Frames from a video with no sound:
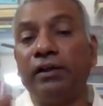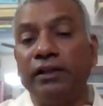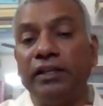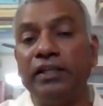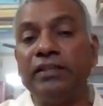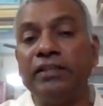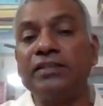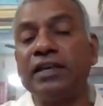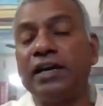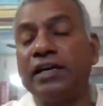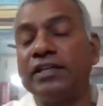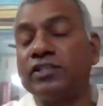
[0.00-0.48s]

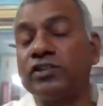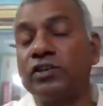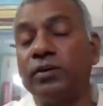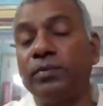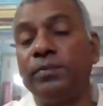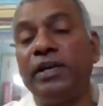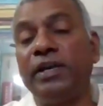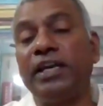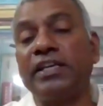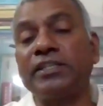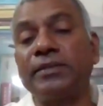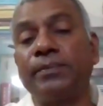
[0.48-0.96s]
This has to
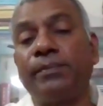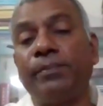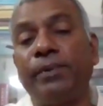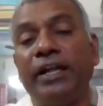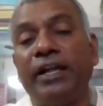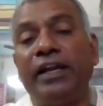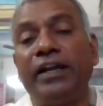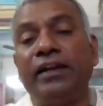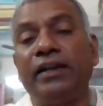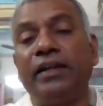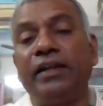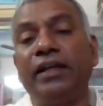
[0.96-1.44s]
be
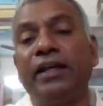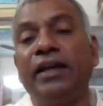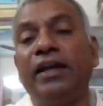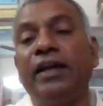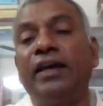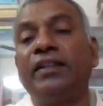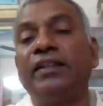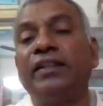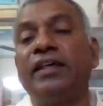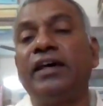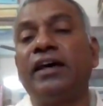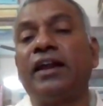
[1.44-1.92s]
explained.
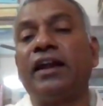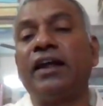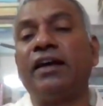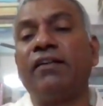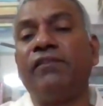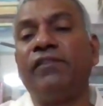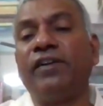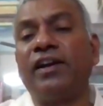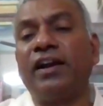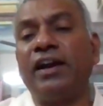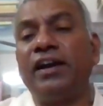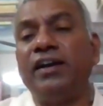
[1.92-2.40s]
The
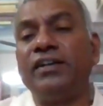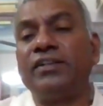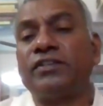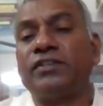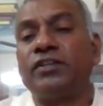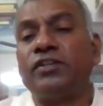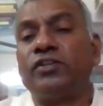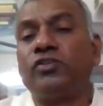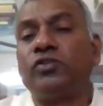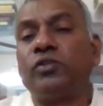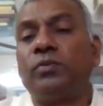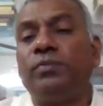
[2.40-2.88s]
reverence
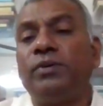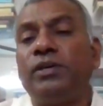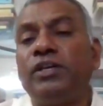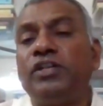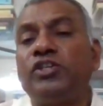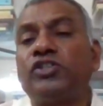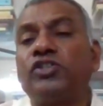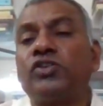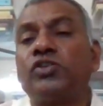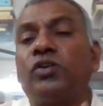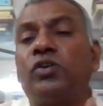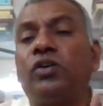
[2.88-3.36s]
to be
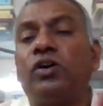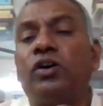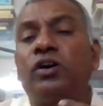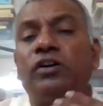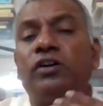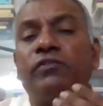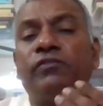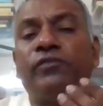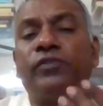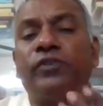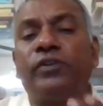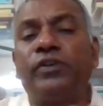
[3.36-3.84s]

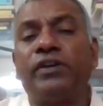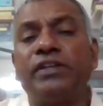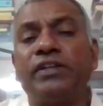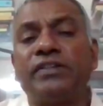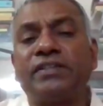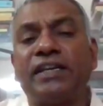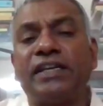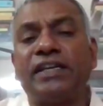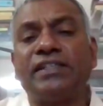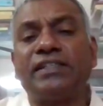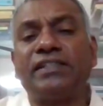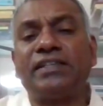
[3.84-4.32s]
shown for
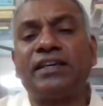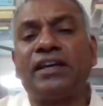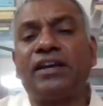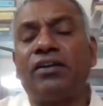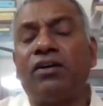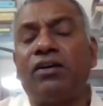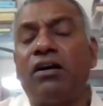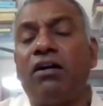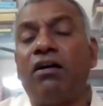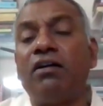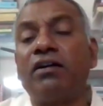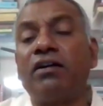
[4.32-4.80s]
such an
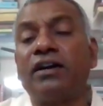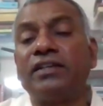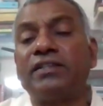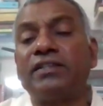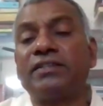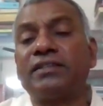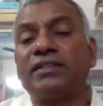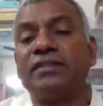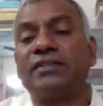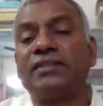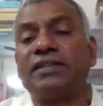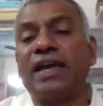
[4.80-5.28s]

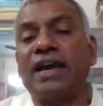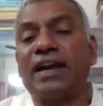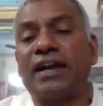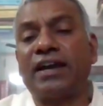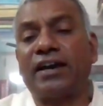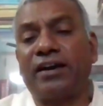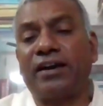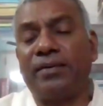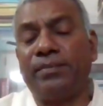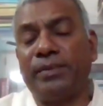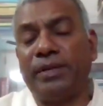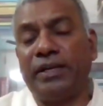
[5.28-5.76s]
august
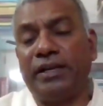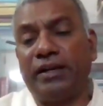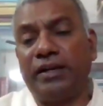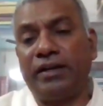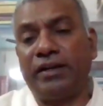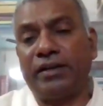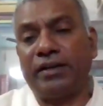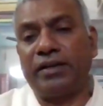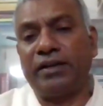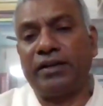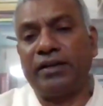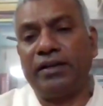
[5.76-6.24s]

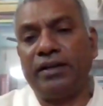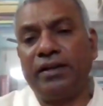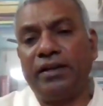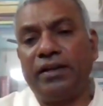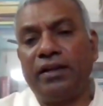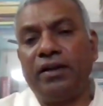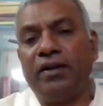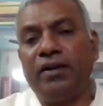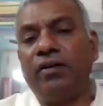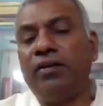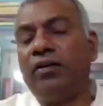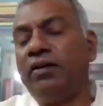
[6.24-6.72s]
sacrament.
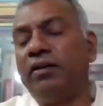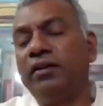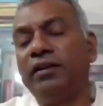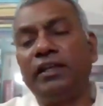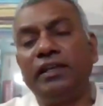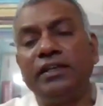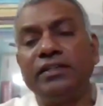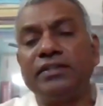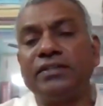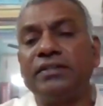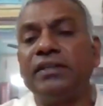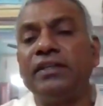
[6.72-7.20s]
All
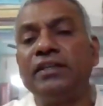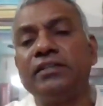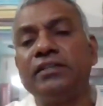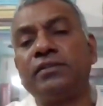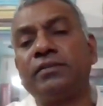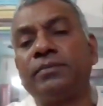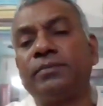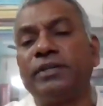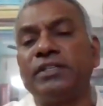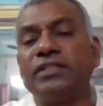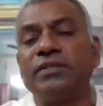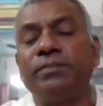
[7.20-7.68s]
these
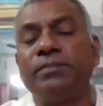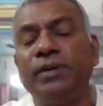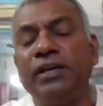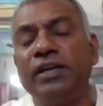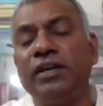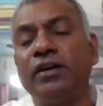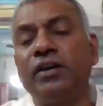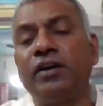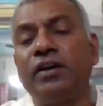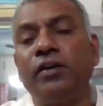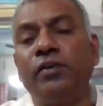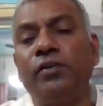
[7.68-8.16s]
things must
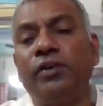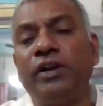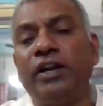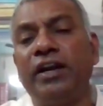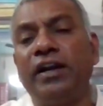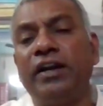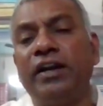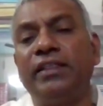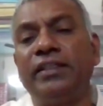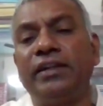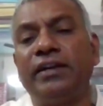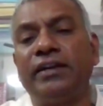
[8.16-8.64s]
be
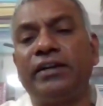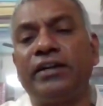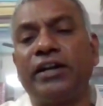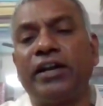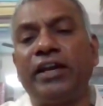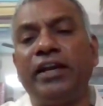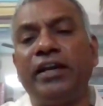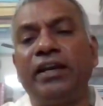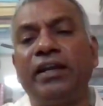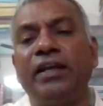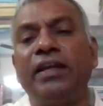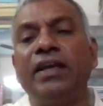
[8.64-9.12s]
included in the
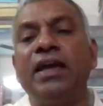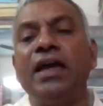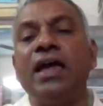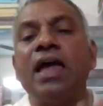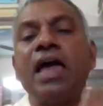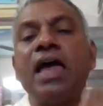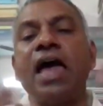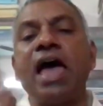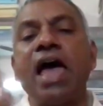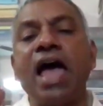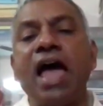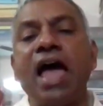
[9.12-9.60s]
training,
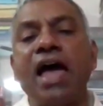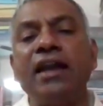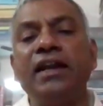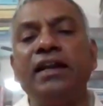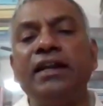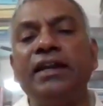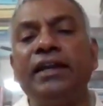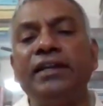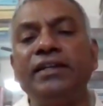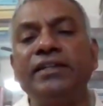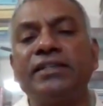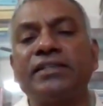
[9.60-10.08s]

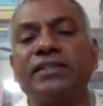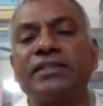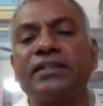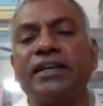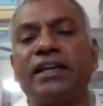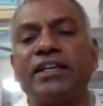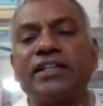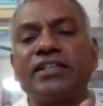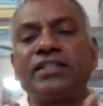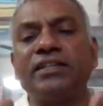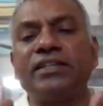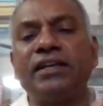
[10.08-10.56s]
and
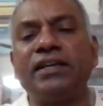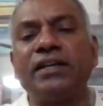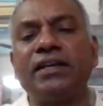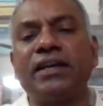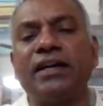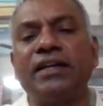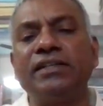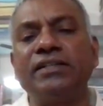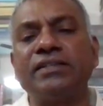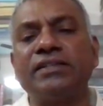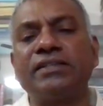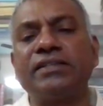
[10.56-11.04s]
instruction
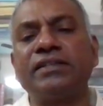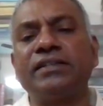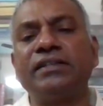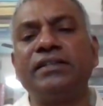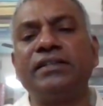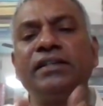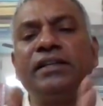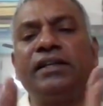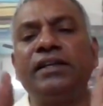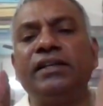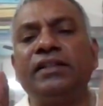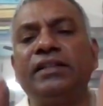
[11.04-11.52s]

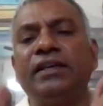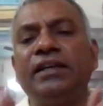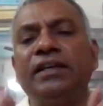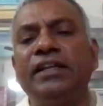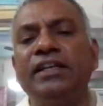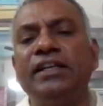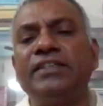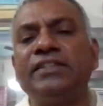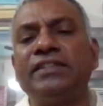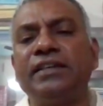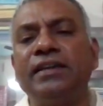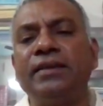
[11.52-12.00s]
concerning the
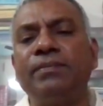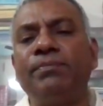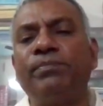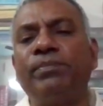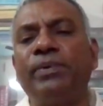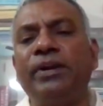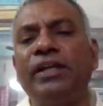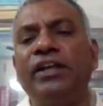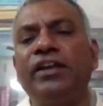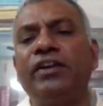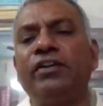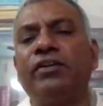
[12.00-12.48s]

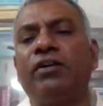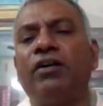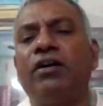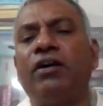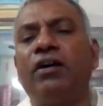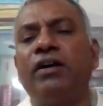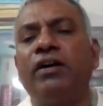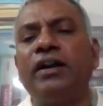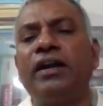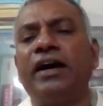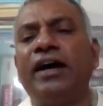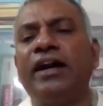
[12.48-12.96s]
discipline
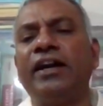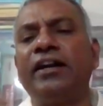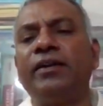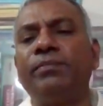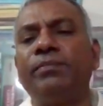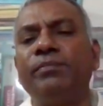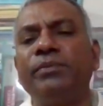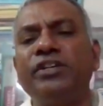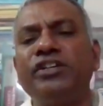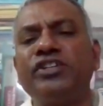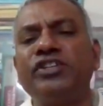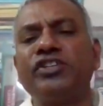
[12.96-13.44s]
on
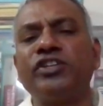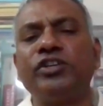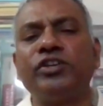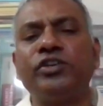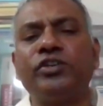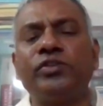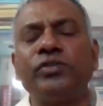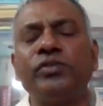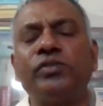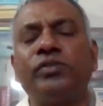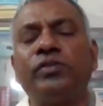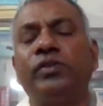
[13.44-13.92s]

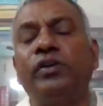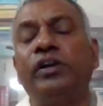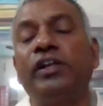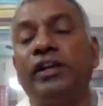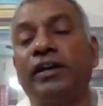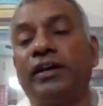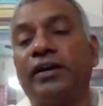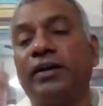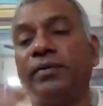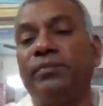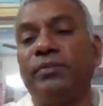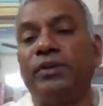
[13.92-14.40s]
admission to
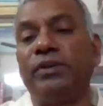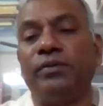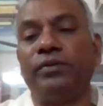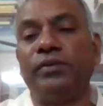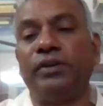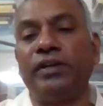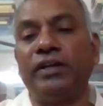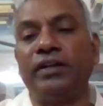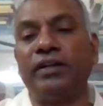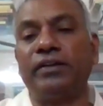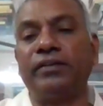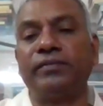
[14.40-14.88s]
Holy
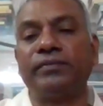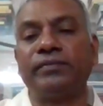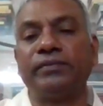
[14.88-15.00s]
Communion.